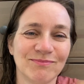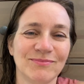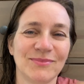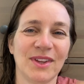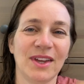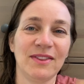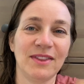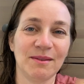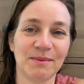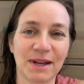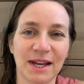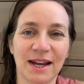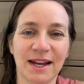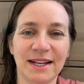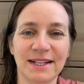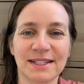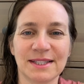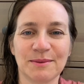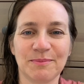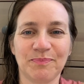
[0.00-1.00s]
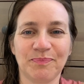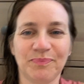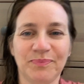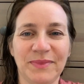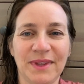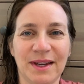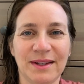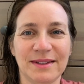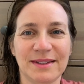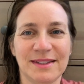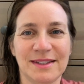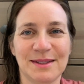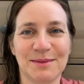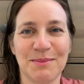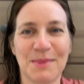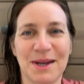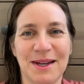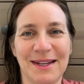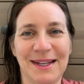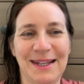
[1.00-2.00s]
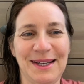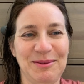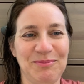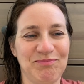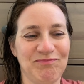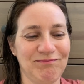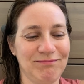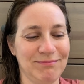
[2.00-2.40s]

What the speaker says: And then my eyes. That's a